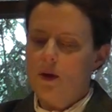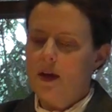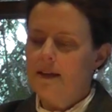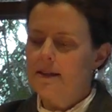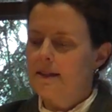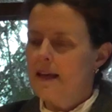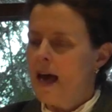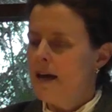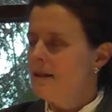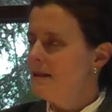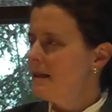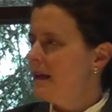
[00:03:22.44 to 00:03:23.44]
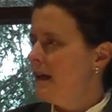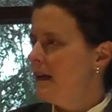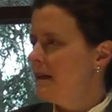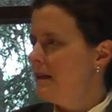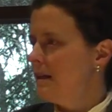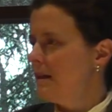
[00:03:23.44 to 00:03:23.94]
It says
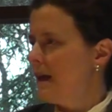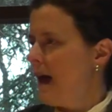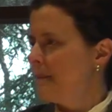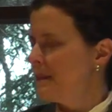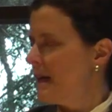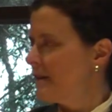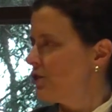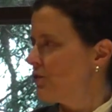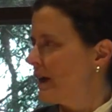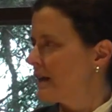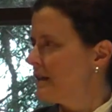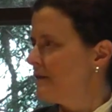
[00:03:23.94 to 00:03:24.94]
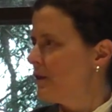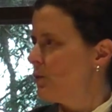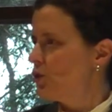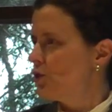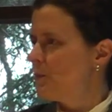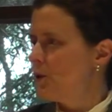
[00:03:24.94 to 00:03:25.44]
in the Habitats Directive that
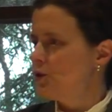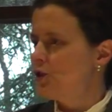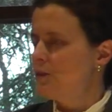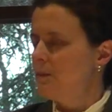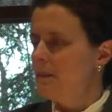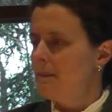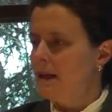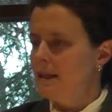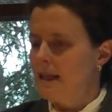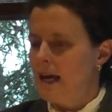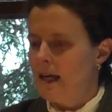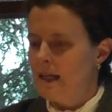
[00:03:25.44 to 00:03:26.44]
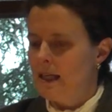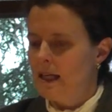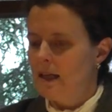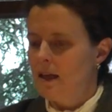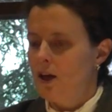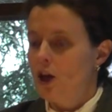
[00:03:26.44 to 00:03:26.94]
we're supposed to be
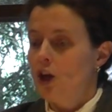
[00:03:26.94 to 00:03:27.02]
maintaining